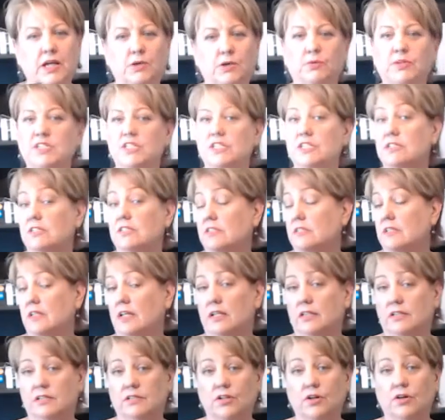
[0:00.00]
which is
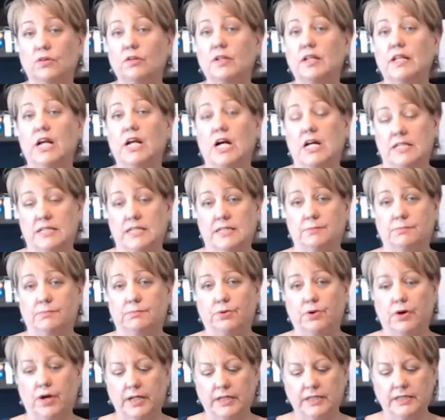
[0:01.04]
a totally awesome
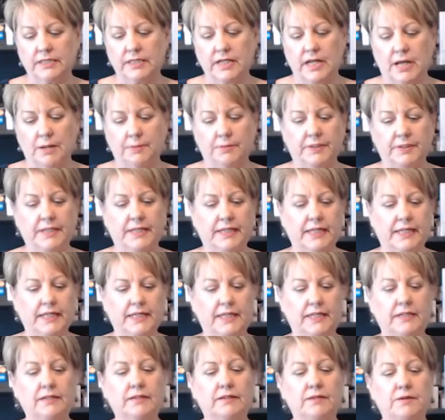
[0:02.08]
product, but
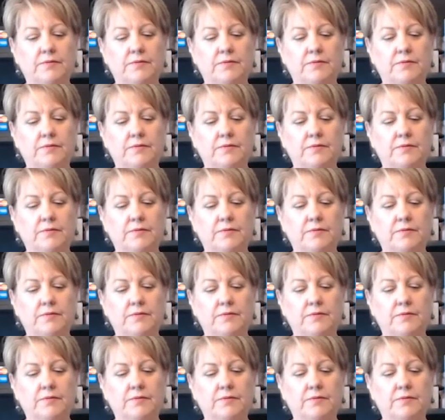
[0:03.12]
again,